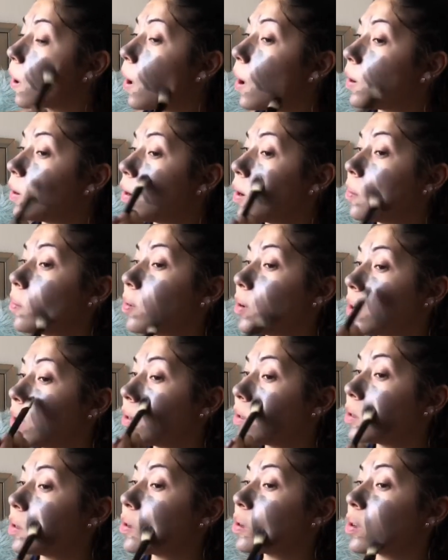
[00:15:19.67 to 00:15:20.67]
I don't put
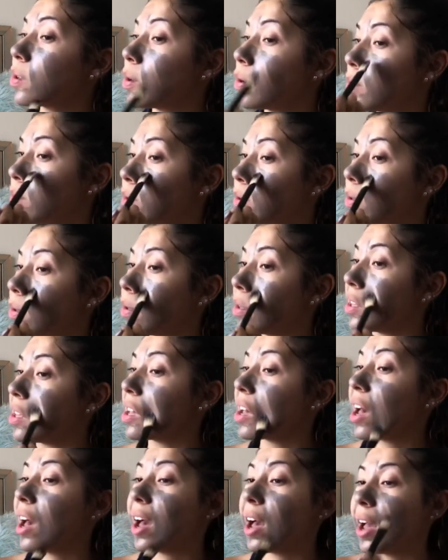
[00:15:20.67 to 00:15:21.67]
it too close to
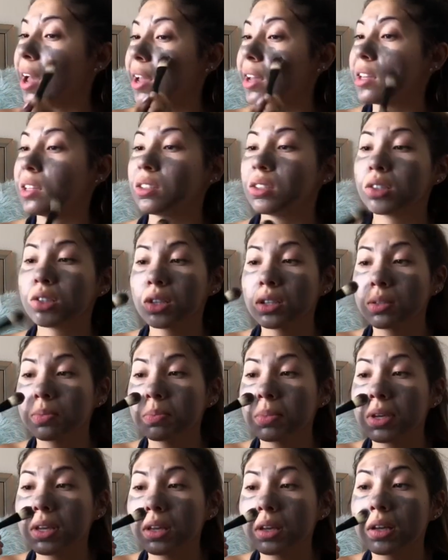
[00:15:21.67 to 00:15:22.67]
the eyes
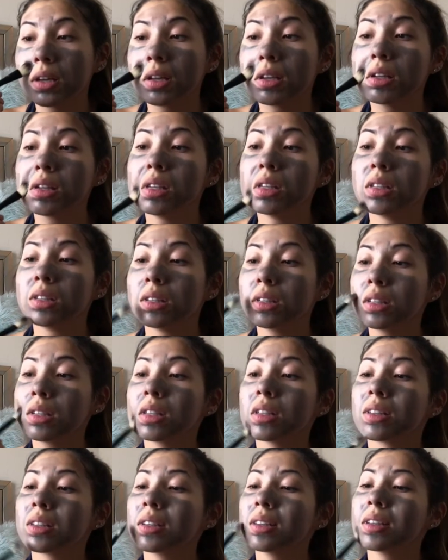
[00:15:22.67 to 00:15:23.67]
just because
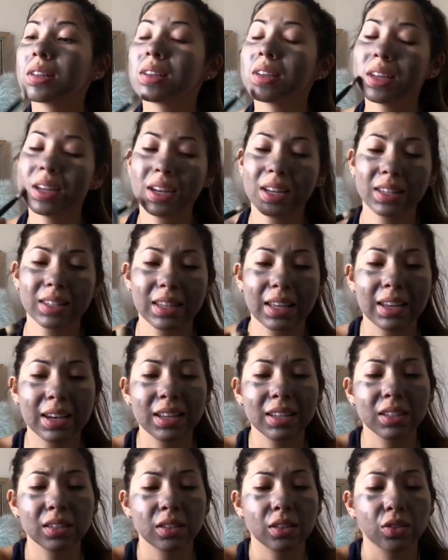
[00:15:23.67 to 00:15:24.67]
it
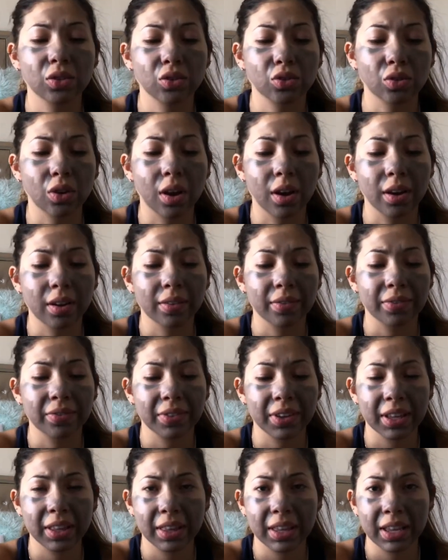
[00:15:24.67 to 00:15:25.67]
is a strong
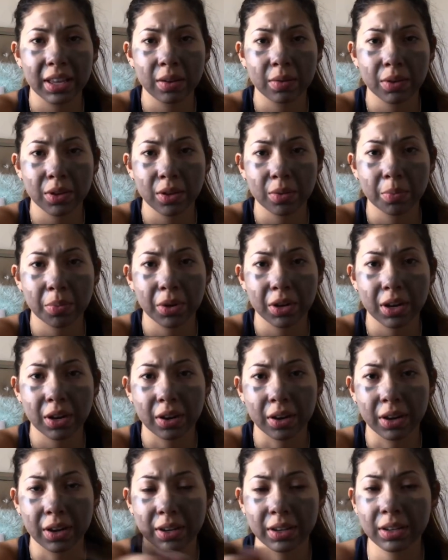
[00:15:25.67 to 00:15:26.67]
feeling when you put it
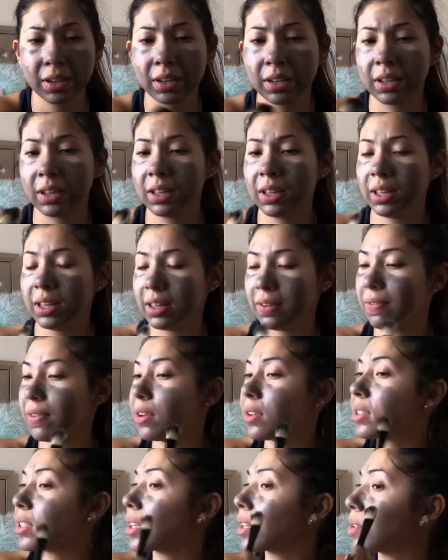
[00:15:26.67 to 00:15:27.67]
on. It
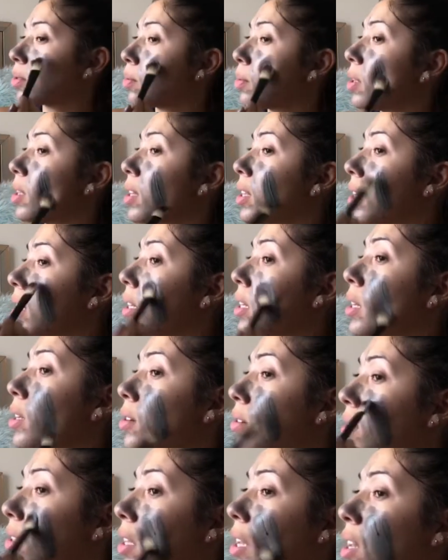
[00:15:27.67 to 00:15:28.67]
feels like it's really cleaning
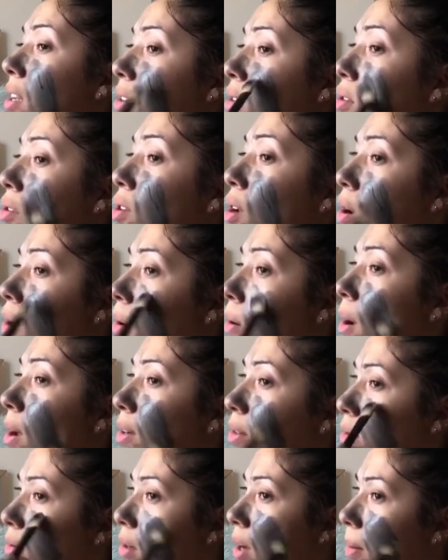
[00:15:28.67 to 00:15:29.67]
your skin, so I
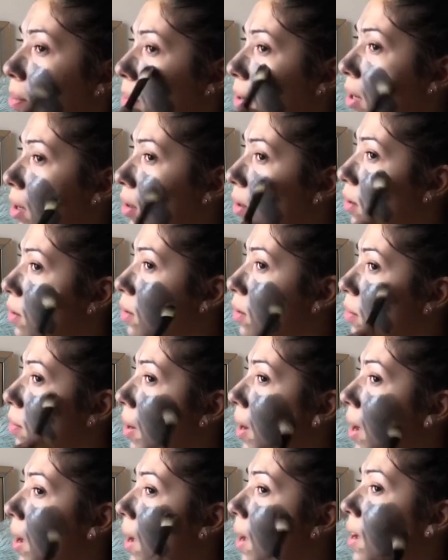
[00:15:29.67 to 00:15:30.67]
do not put it close to
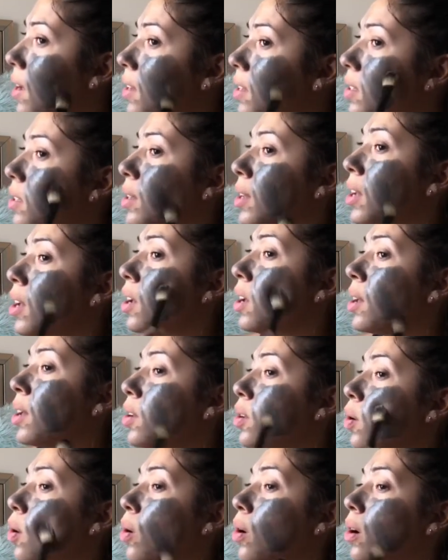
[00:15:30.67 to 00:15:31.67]
my eyes,
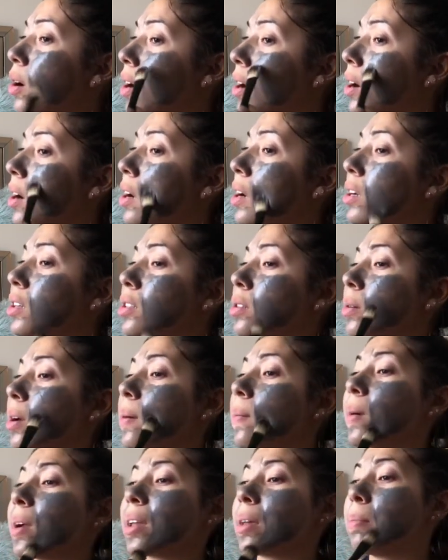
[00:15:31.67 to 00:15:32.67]
nor do I
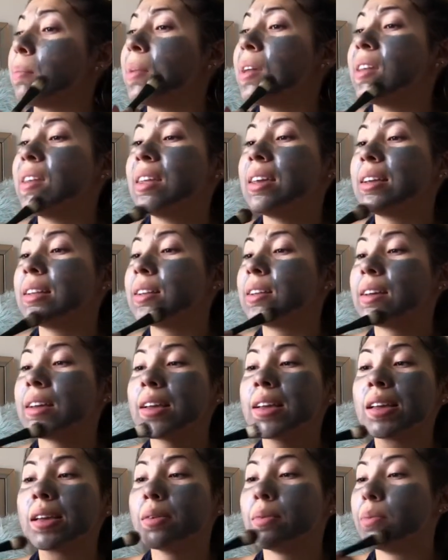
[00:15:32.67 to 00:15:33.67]
recommend it.
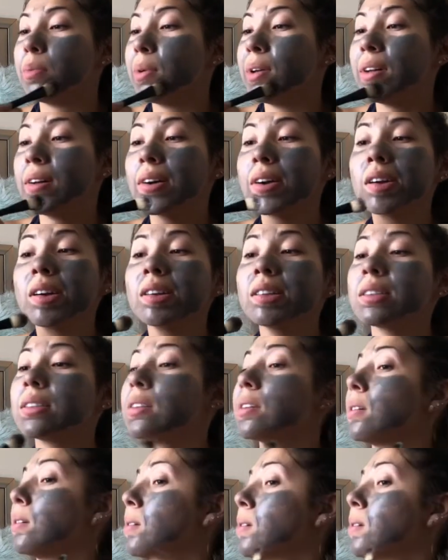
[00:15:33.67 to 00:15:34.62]
It will hurt.